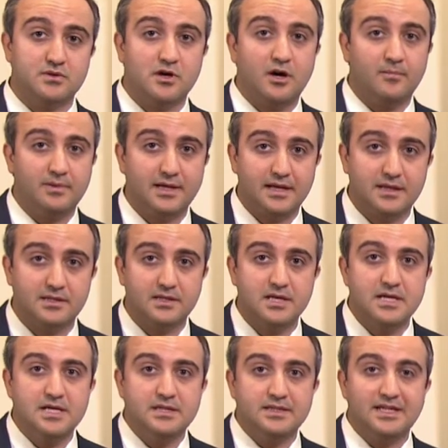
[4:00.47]
complex
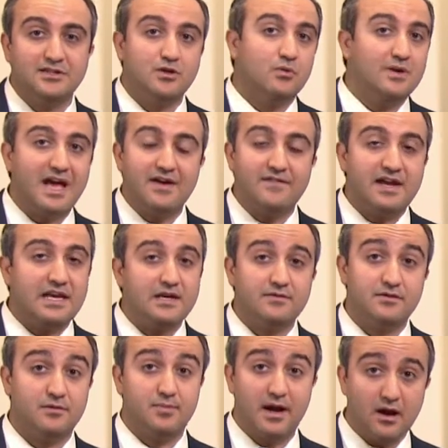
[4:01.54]
that don't have any of
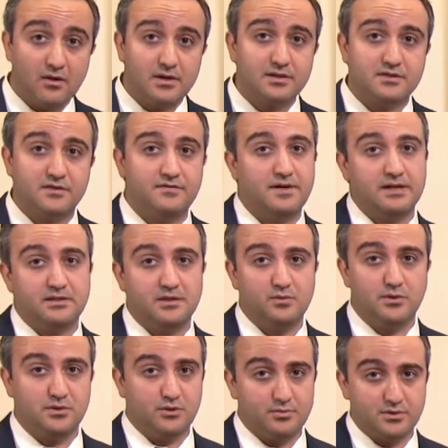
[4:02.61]
their parents affected
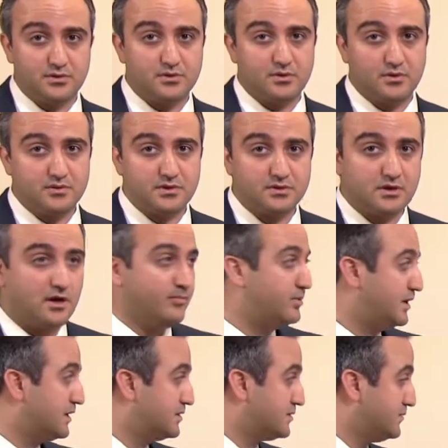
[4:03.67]
with tuberous sclerosis
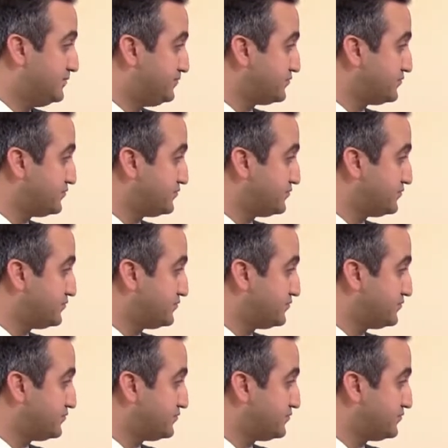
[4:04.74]
complex.